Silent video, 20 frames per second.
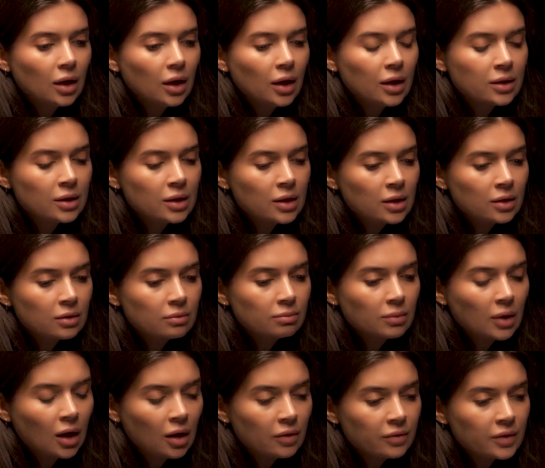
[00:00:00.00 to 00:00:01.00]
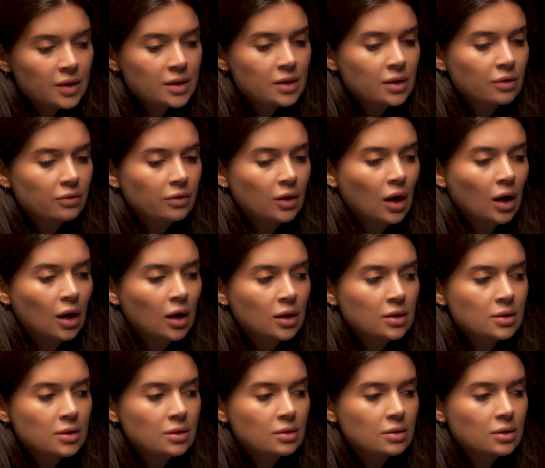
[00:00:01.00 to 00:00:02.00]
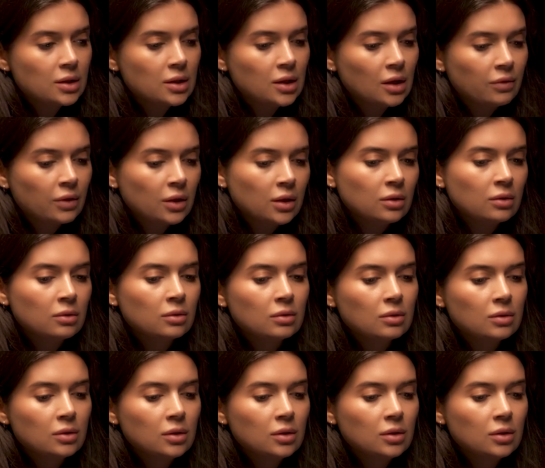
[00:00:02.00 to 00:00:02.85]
I think obviously for us, given